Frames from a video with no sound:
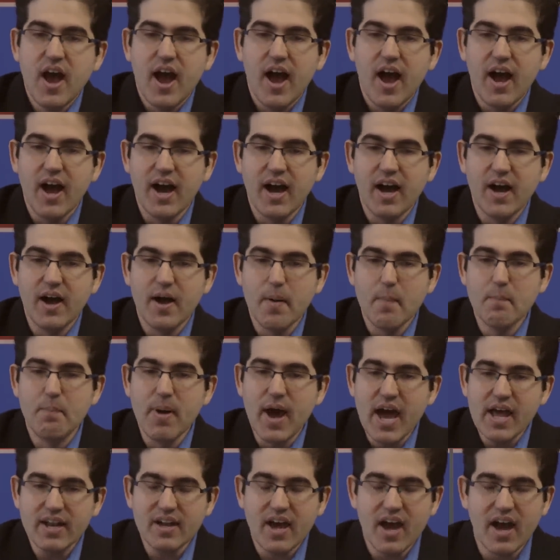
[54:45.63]
uh,
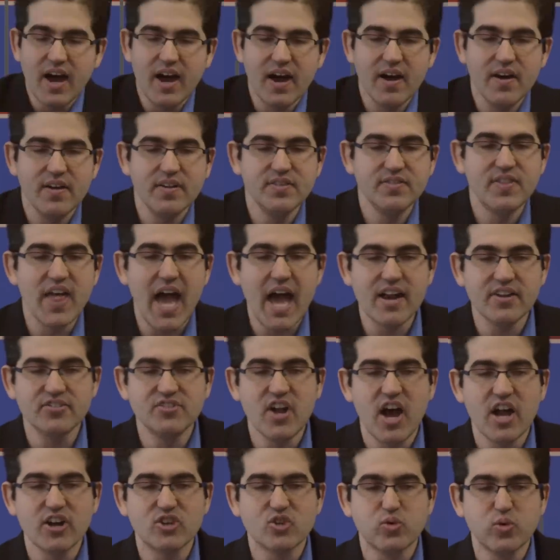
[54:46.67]
but uh, that is
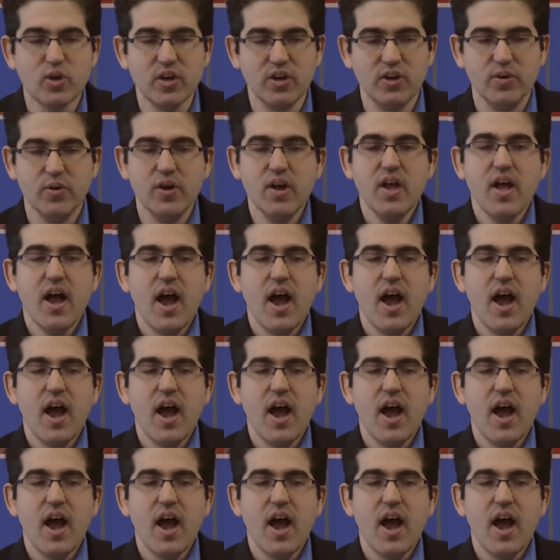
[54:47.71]
not true.